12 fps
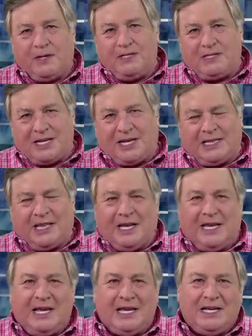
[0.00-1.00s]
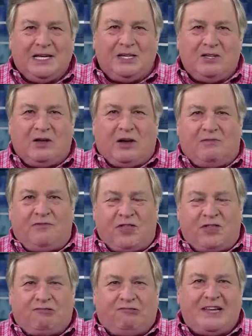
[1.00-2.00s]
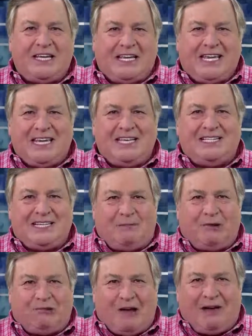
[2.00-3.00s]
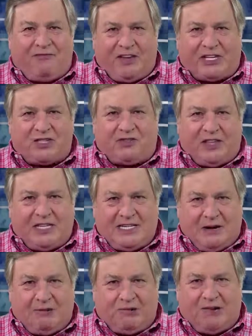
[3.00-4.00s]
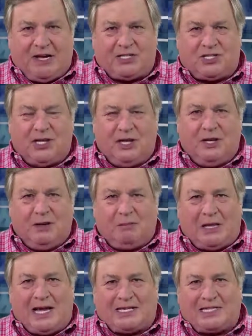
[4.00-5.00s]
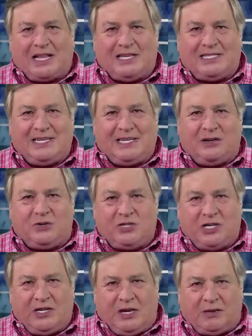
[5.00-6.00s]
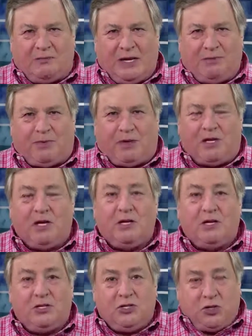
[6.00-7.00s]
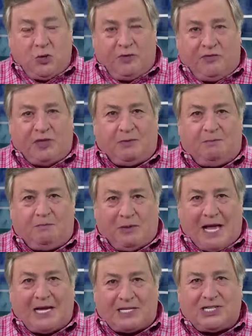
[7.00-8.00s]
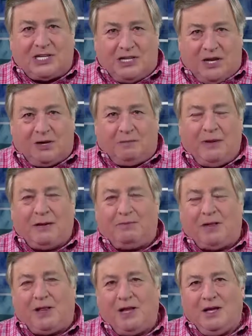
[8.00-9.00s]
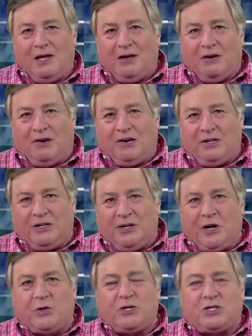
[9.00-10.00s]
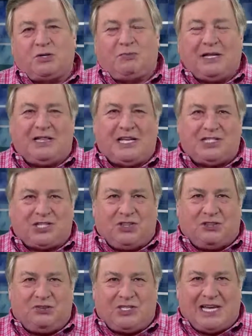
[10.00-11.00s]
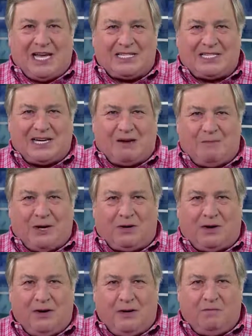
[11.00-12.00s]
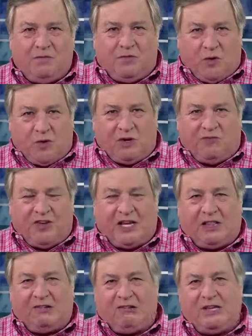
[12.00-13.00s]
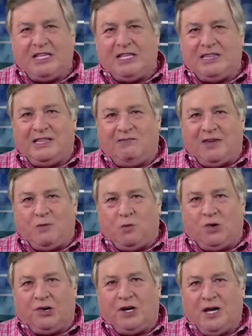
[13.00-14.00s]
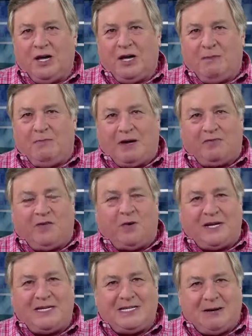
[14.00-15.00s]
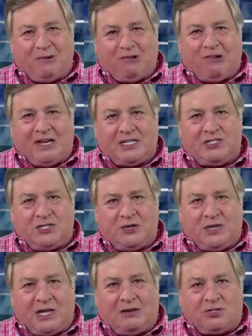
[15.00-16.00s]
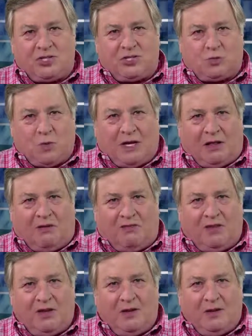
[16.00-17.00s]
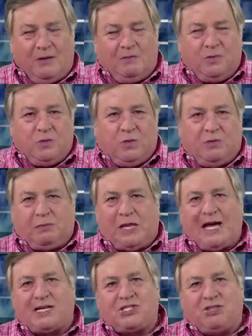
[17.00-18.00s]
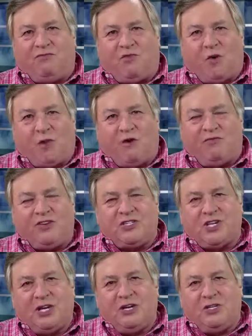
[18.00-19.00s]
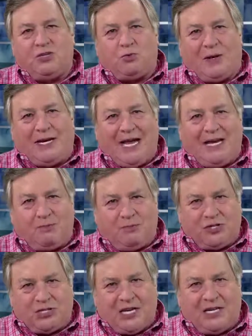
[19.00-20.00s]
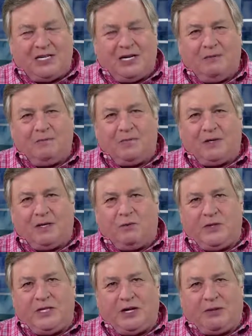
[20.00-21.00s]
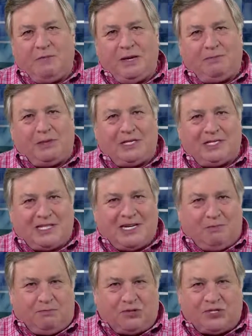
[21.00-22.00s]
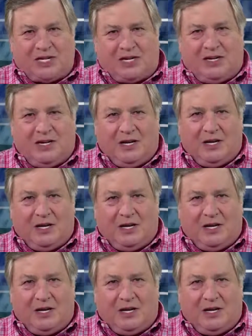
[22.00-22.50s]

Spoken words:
Secondly, of the three key demographics for the Democrats, blacks, Latinos, and young people, two of them, blacks and young people, are noticeably less enthusiastic about voting for Hillary than they were about voting Democrat in 2012. With blacks, the fall-off is 28%, and with young people, it's 10%.